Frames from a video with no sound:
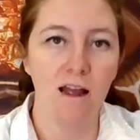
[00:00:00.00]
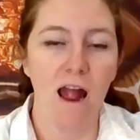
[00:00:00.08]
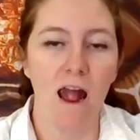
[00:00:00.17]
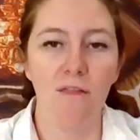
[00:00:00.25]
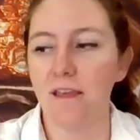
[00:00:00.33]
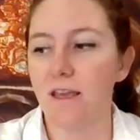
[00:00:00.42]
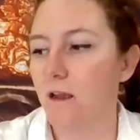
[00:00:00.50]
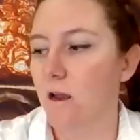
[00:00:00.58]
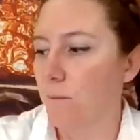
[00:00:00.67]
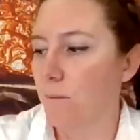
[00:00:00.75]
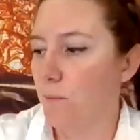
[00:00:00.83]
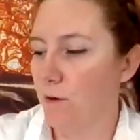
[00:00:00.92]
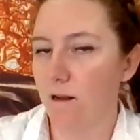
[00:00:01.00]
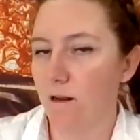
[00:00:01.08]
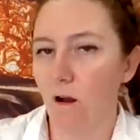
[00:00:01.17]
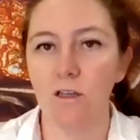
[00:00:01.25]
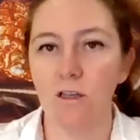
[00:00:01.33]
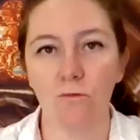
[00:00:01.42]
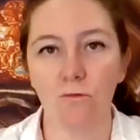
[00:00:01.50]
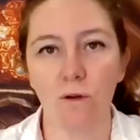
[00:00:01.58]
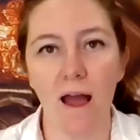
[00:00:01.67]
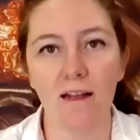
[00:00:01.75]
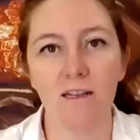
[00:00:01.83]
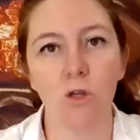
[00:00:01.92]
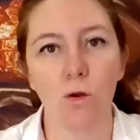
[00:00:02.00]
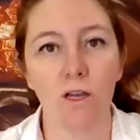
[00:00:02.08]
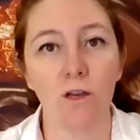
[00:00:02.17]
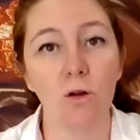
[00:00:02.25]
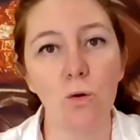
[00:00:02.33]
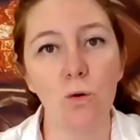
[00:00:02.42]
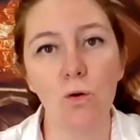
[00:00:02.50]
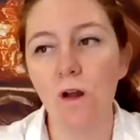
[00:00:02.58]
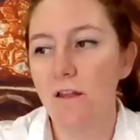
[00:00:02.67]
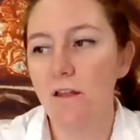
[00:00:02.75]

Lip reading: And then they put it onto the rack so it can cool.